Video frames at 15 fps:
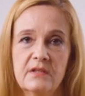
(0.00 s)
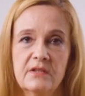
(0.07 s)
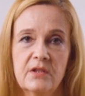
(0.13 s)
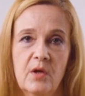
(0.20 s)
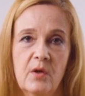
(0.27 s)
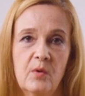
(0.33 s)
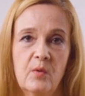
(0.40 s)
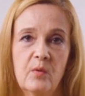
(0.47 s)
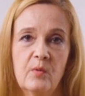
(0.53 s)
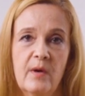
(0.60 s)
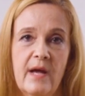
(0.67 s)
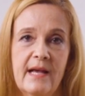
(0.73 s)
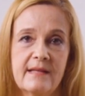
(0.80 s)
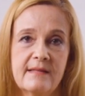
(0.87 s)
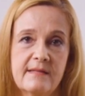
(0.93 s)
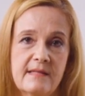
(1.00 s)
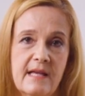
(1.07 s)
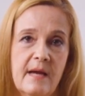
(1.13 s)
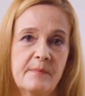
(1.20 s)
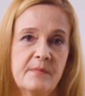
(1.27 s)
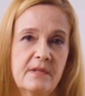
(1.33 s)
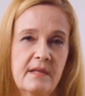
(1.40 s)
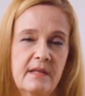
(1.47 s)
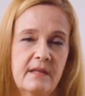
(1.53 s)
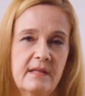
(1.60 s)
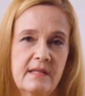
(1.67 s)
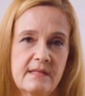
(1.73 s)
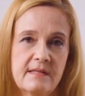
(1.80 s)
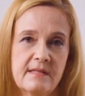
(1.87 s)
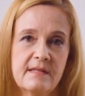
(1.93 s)
So except in
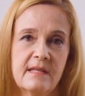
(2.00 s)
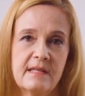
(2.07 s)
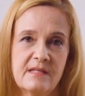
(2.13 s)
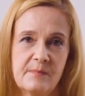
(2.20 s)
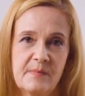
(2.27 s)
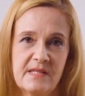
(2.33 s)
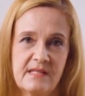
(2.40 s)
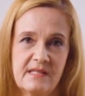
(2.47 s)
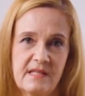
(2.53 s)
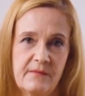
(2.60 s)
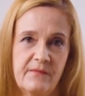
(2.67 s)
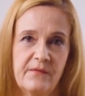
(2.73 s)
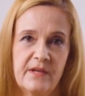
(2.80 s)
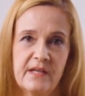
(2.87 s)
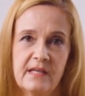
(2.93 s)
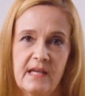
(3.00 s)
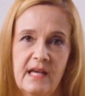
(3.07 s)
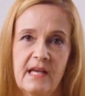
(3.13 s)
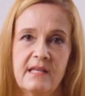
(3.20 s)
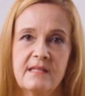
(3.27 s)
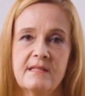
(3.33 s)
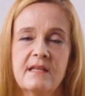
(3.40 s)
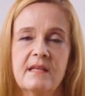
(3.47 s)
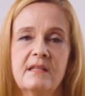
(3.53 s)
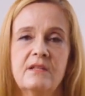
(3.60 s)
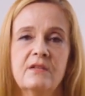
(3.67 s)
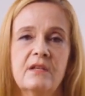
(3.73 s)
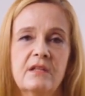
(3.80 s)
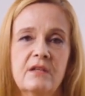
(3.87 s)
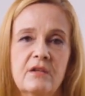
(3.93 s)
this specific case, you
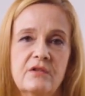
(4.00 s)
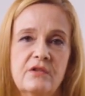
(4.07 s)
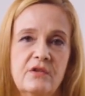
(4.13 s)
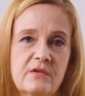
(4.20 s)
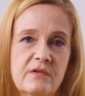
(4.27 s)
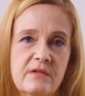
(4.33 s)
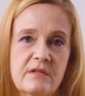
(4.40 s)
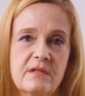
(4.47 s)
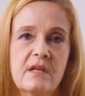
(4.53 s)
cannot use